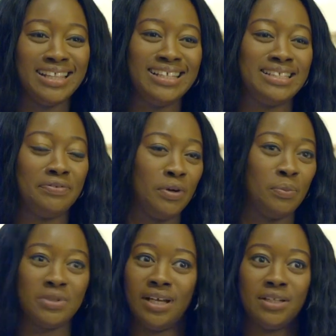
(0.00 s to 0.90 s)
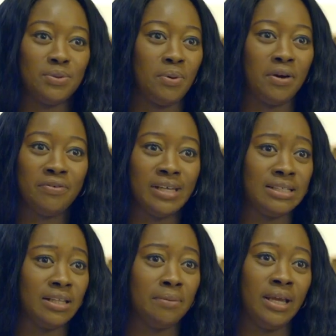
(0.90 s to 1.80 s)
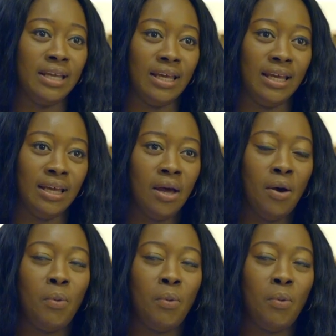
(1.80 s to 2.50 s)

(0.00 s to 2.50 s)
that this film was like 12 years in the making.